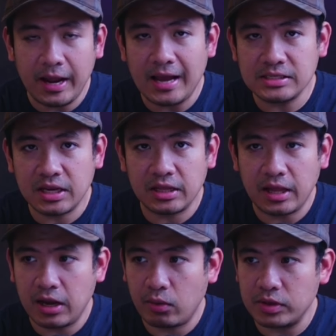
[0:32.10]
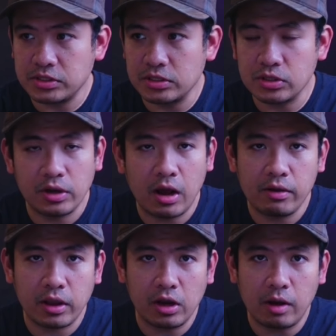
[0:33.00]
ask it any questions on how
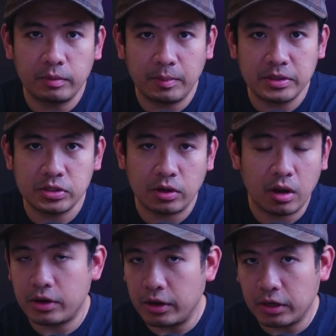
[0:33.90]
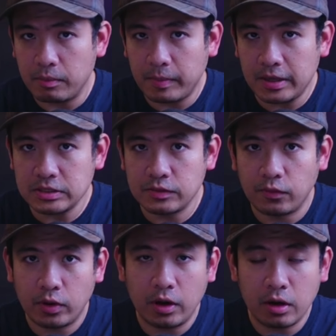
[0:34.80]
you can optimize your current campaigns
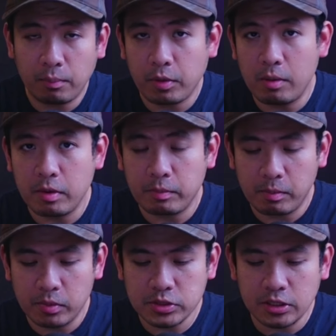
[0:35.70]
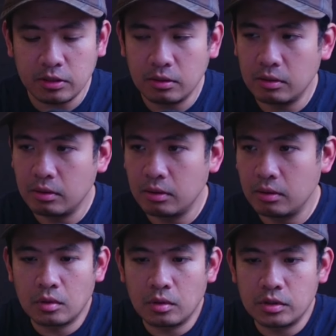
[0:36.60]
for an upcoming promotion.
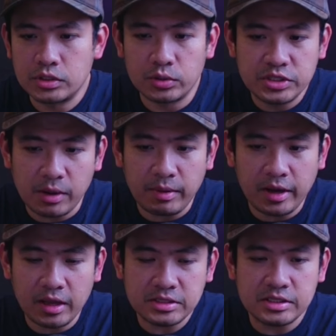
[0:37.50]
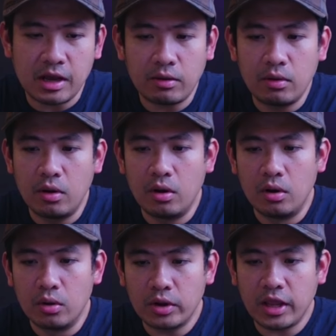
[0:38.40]
So Gemini is now
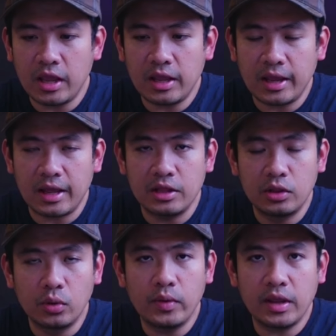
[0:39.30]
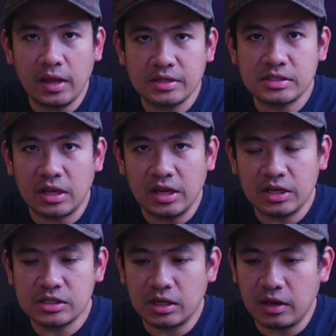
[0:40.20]
looking and doing its
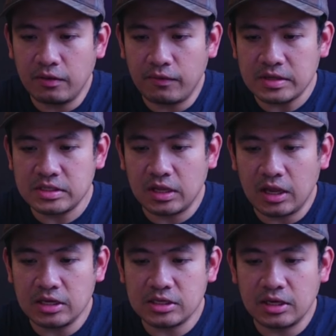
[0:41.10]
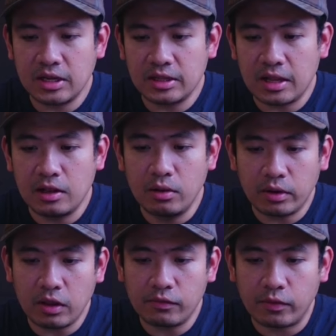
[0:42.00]
initial investigation and then
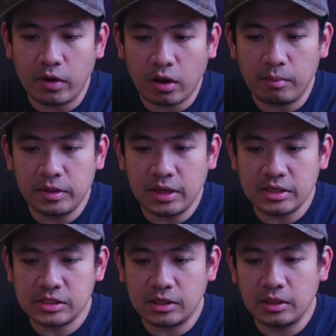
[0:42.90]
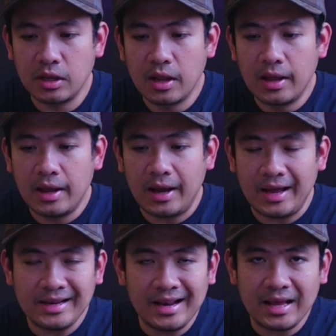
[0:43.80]
looking for recommendation,
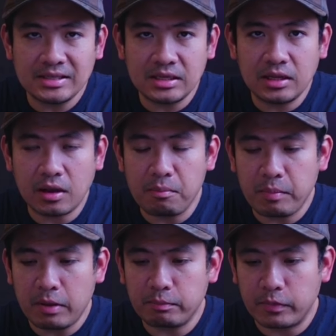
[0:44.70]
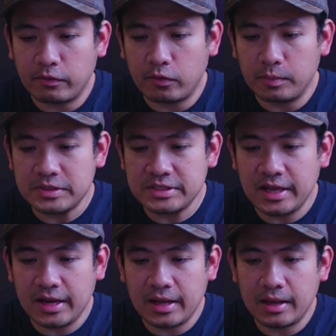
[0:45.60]
analyzing the campaign performance
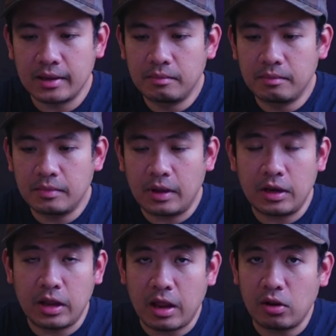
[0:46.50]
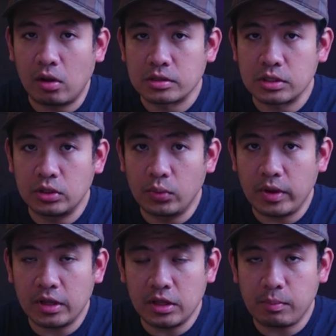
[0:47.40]
data, and then also
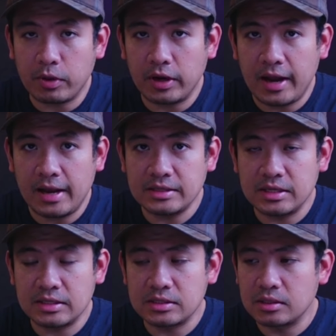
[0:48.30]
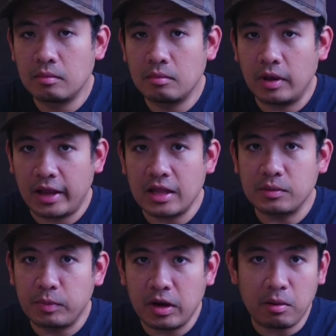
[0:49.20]
doing a deeper analysis.
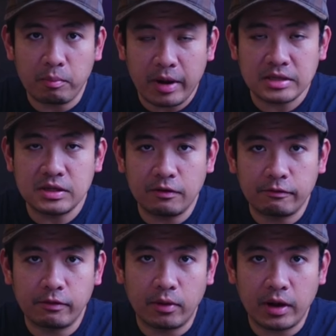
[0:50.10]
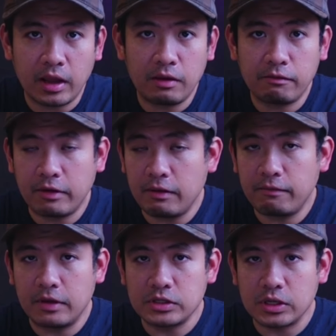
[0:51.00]
Again, pretty impressive for a free
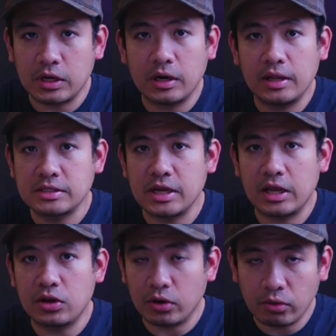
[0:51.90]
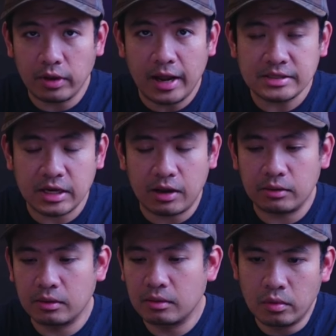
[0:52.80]
feature inside your Google Ads
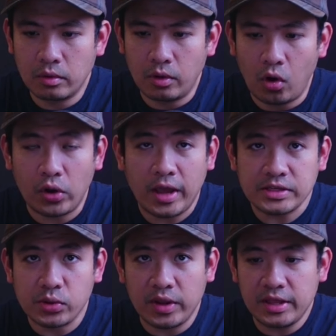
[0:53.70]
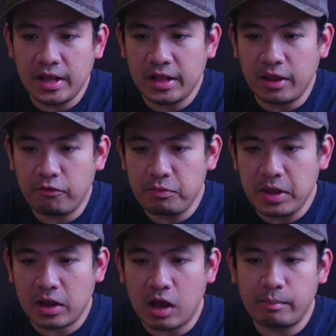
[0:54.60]
account. Okay, so it did give
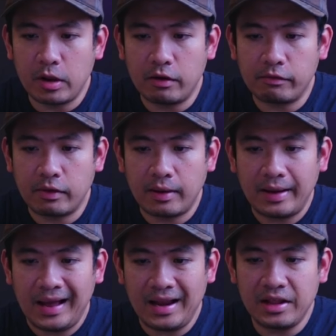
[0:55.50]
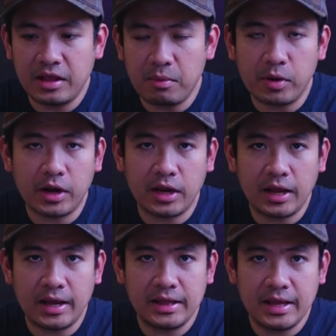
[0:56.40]
me a couple of holiday
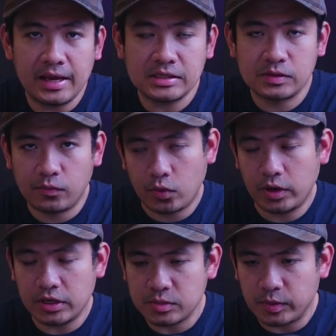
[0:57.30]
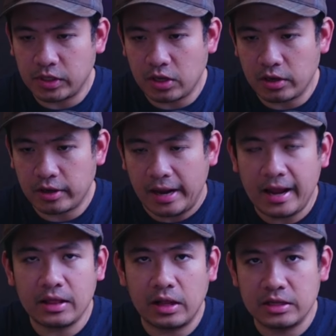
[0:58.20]
marketing ideas for this particular
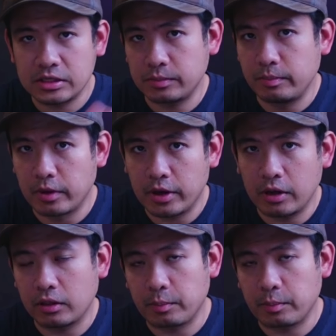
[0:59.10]
client. I'll just blur out the